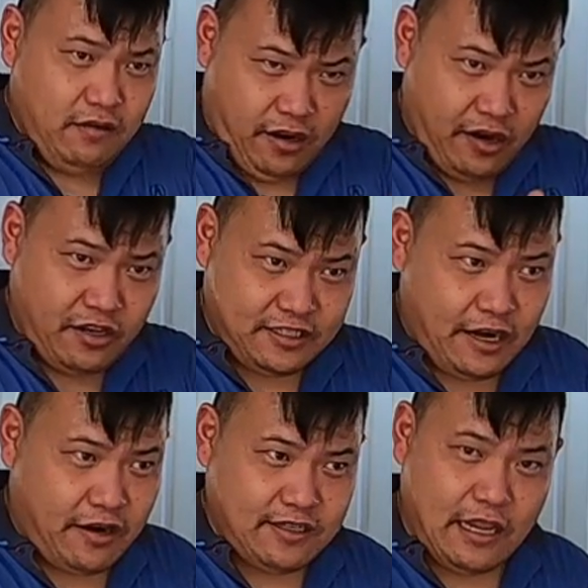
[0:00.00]
on your
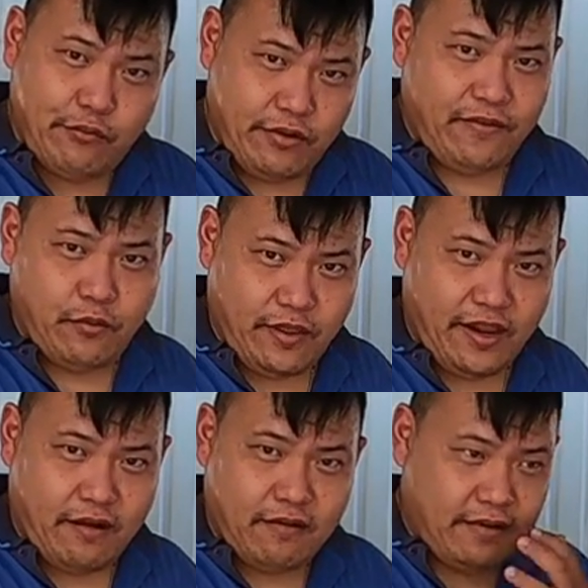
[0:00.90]
tires and refill with
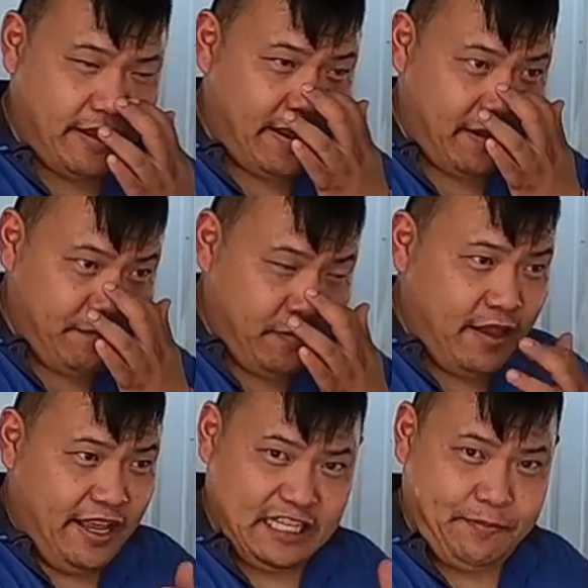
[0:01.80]
air, okay?
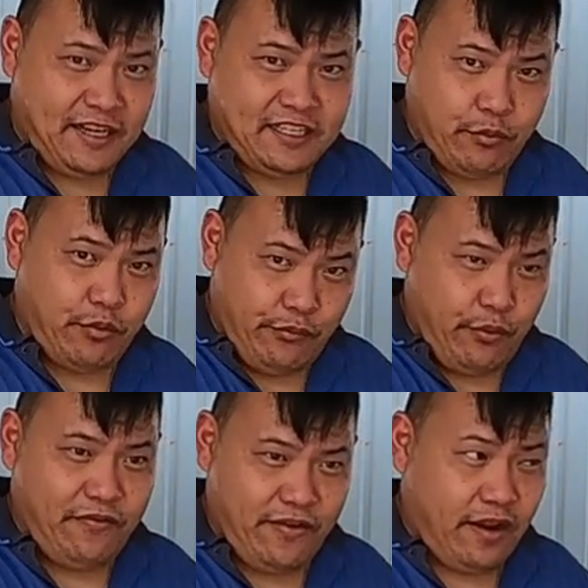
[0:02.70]
Especially when you're
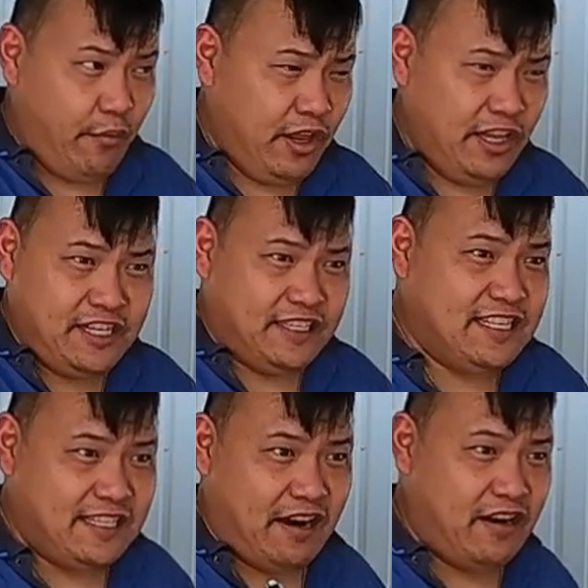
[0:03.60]
really funny. When you check
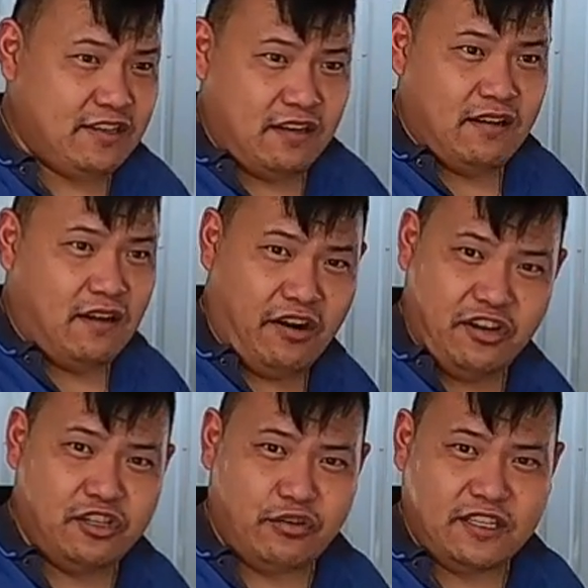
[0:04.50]
these tires on
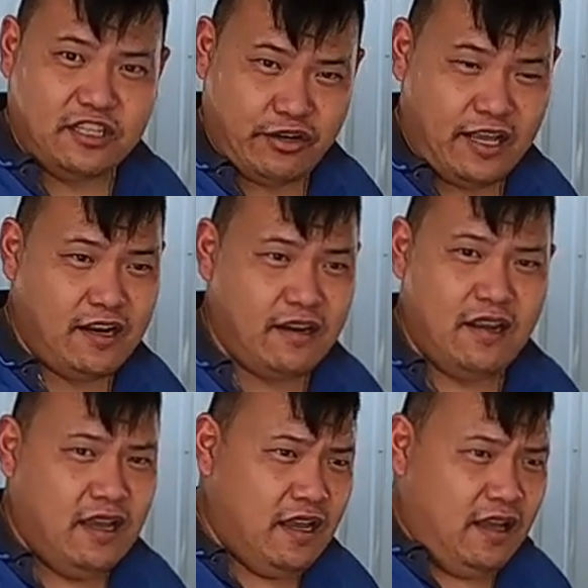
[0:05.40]
your trucks and trailer,
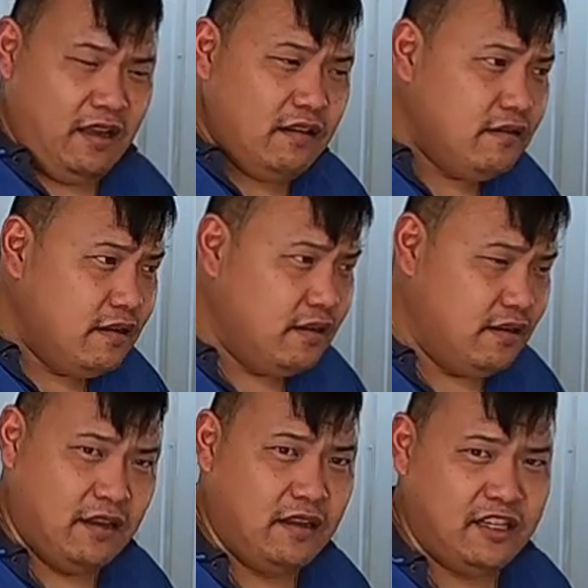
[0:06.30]

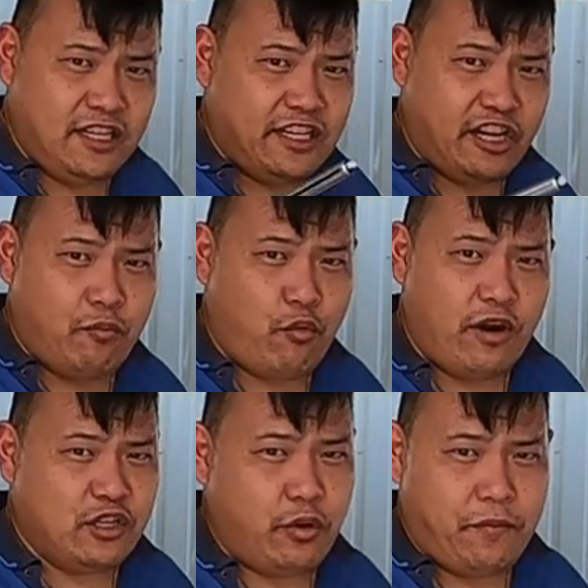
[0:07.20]
it shouldn't take no
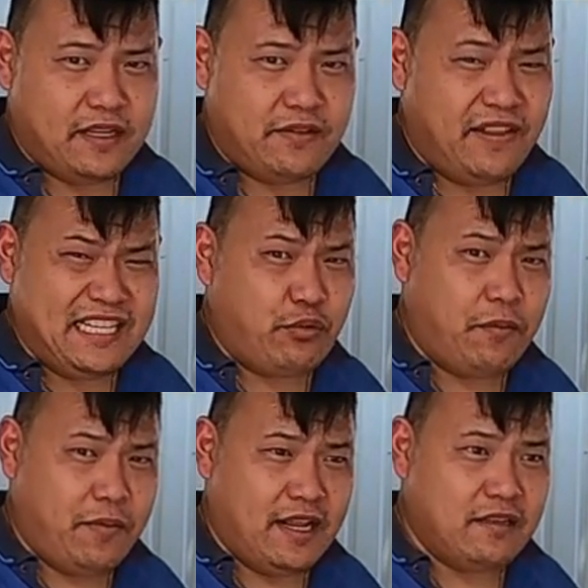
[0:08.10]
more than 20 minutes, 15,
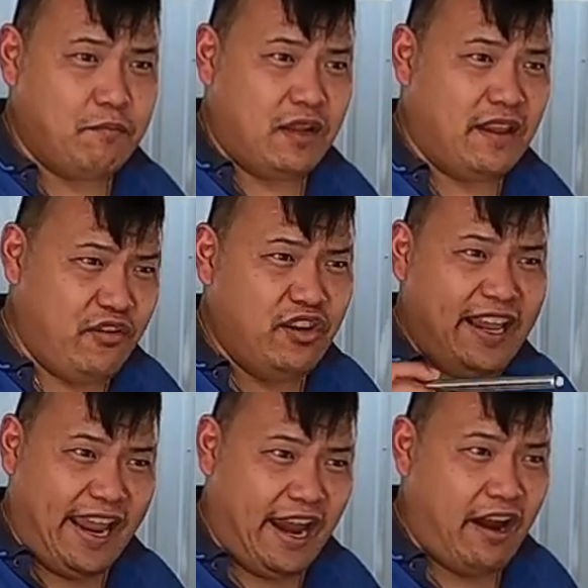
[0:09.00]
20 minutes. But if you
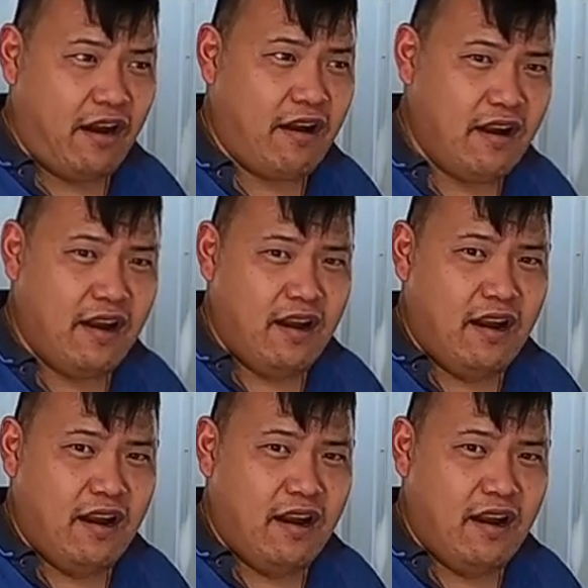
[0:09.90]
need air,